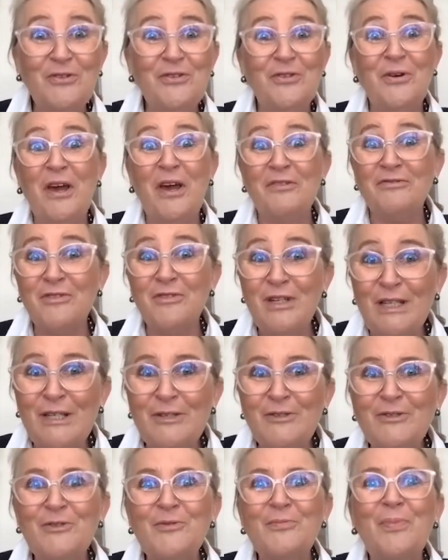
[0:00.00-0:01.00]
You have really
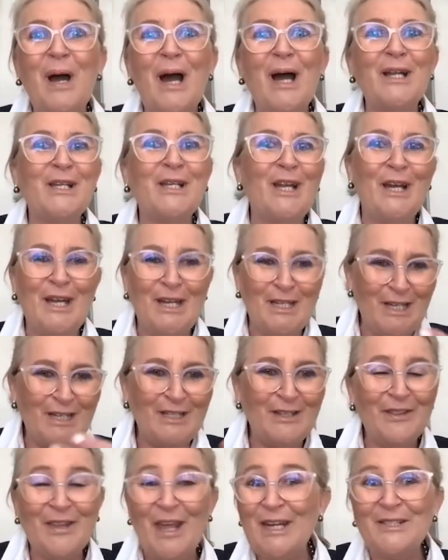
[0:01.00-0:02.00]
to partner.
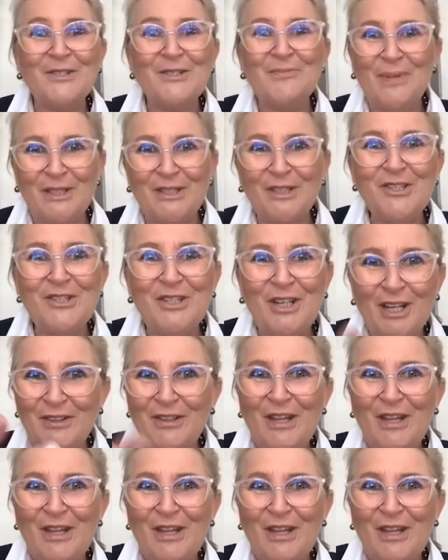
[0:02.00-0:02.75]
And thanks, Patricia,